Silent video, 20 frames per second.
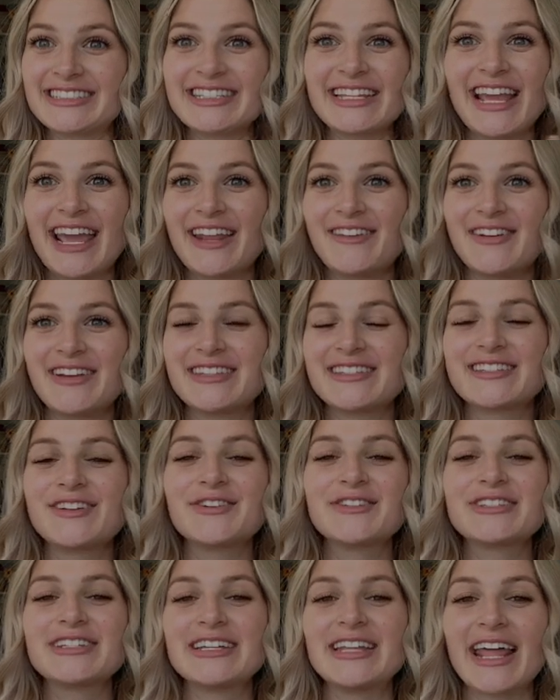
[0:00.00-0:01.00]
anyways, so
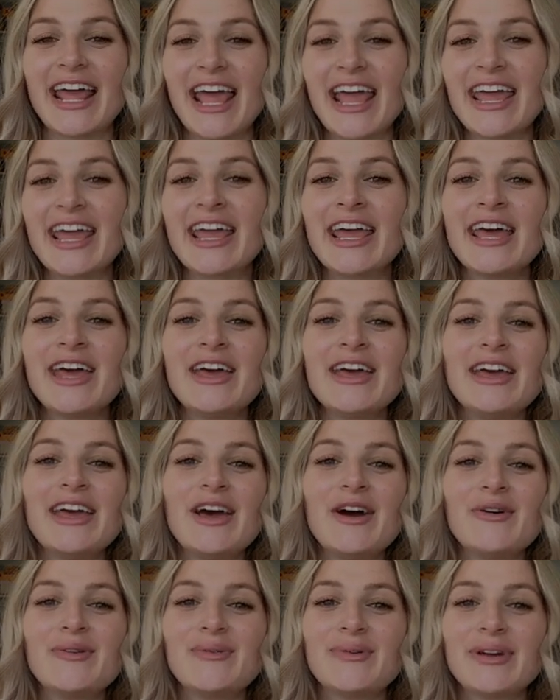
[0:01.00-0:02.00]
today
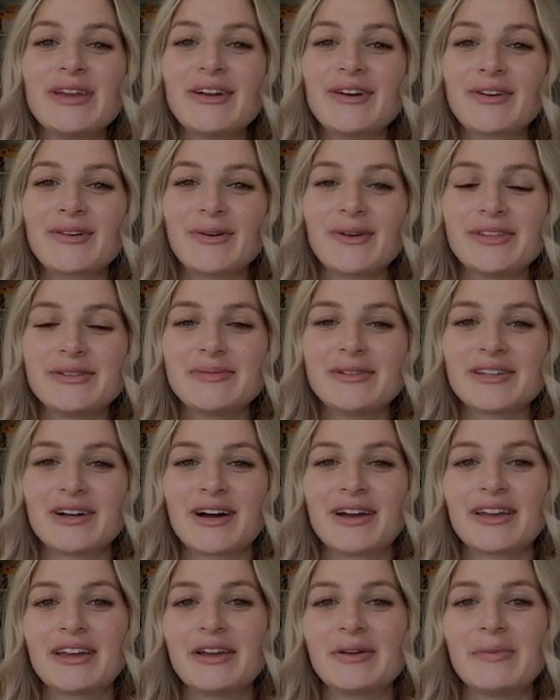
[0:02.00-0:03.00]
we are going to be
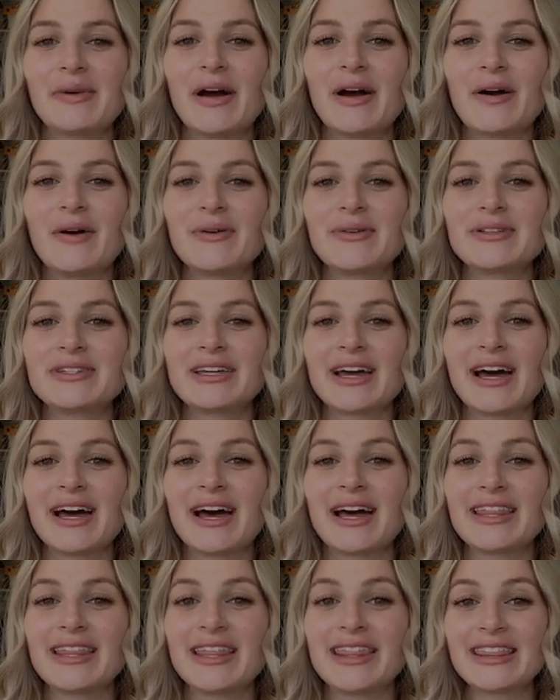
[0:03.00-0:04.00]
talking about
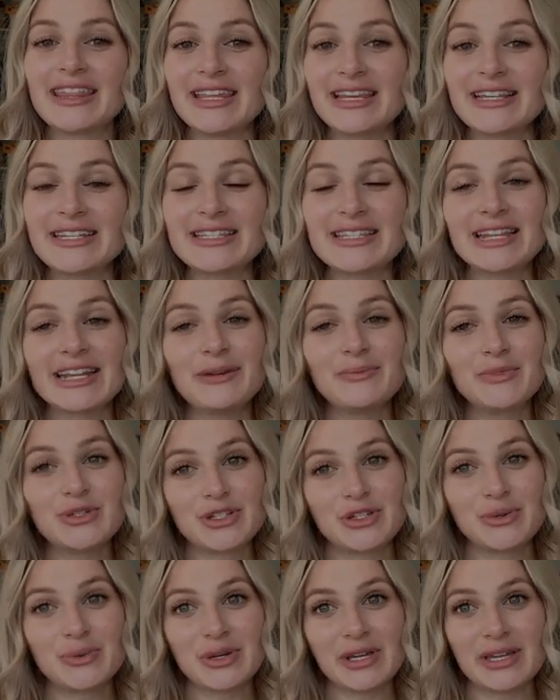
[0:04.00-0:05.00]
the things that I'm
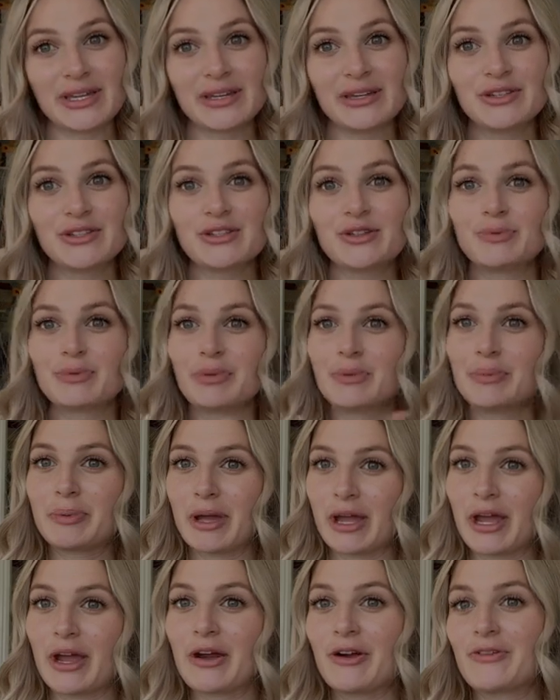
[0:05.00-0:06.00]
doing to
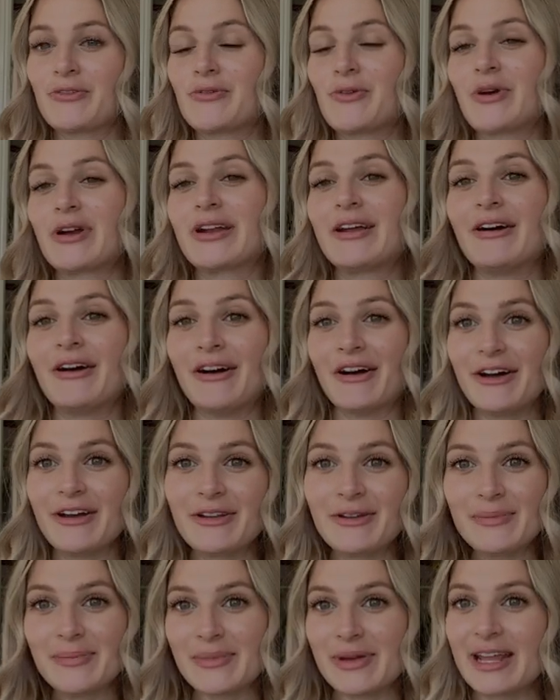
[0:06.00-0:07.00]
prepare for an
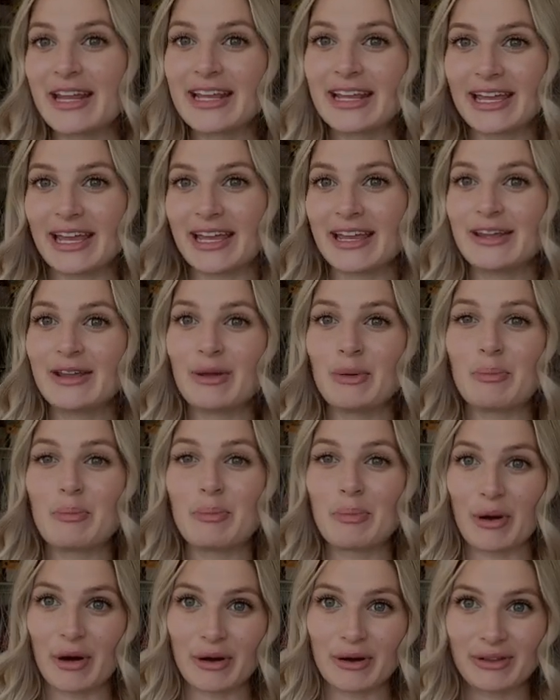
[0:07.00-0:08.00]
unmedicated
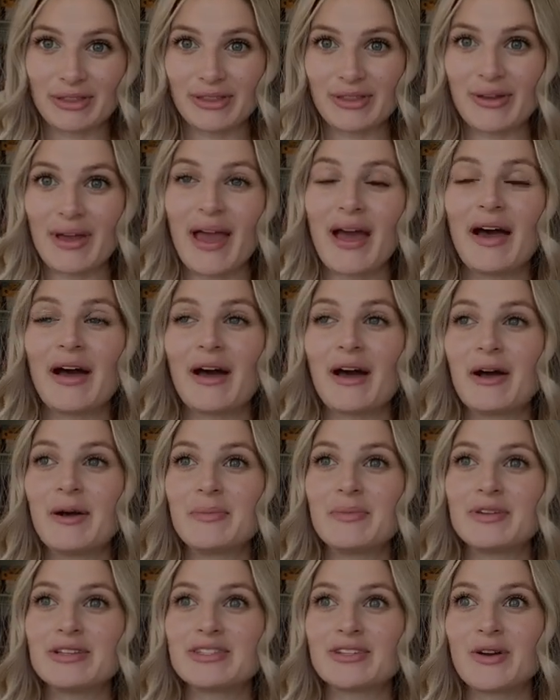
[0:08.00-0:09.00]
birth.
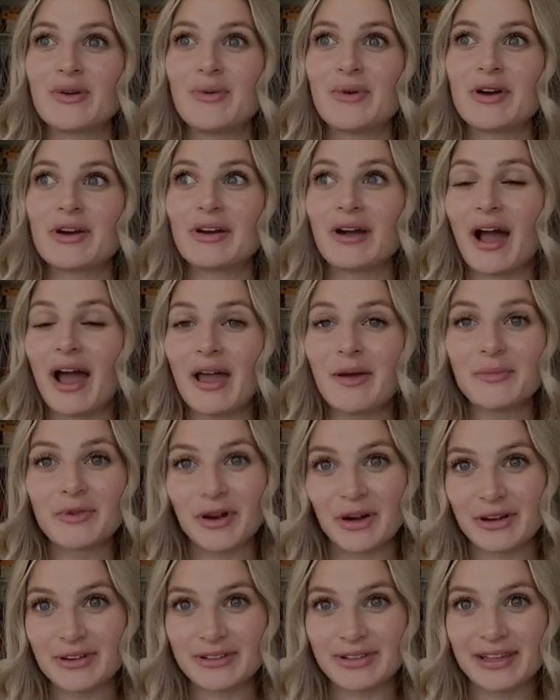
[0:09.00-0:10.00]
So I am
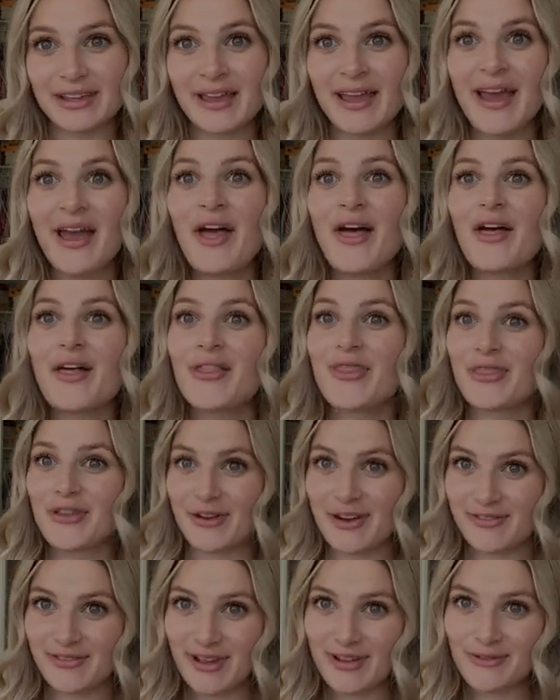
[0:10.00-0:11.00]
currently
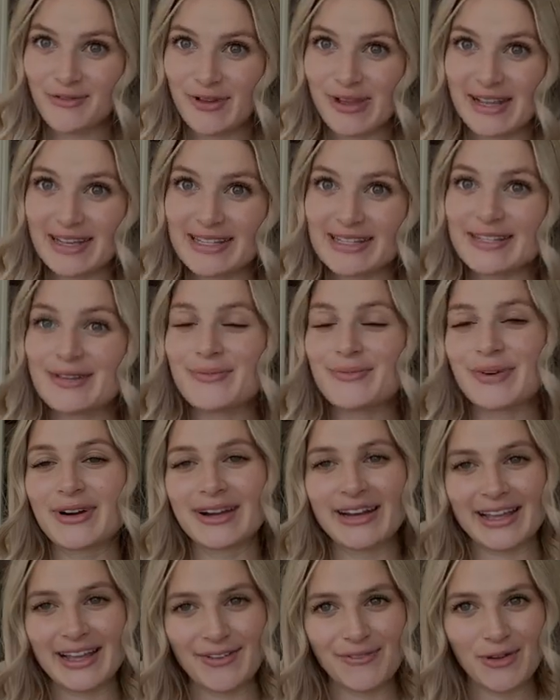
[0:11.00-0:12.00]
35 weeks. We're
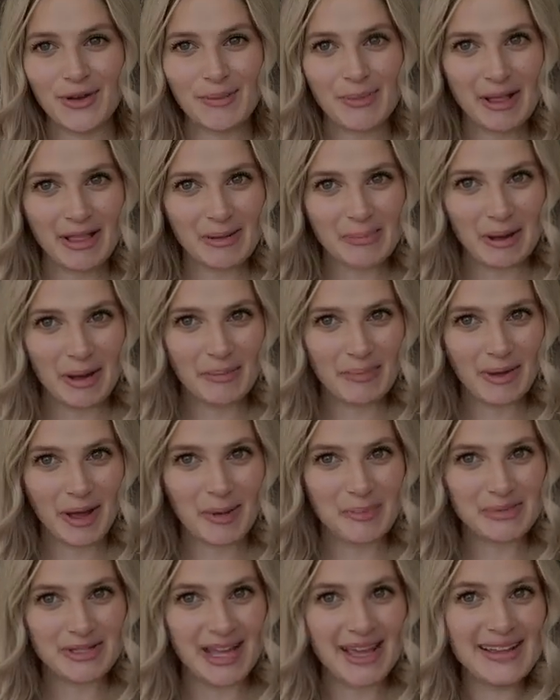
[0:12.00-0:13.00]
going to give you a belly bump
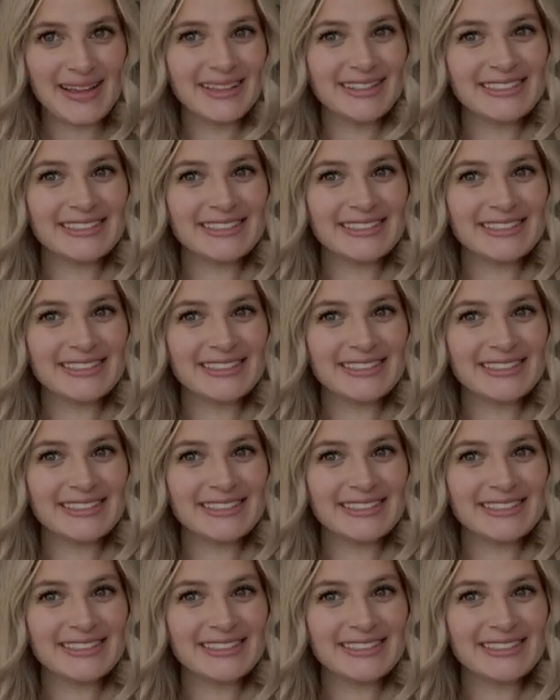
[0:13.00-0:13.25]
update.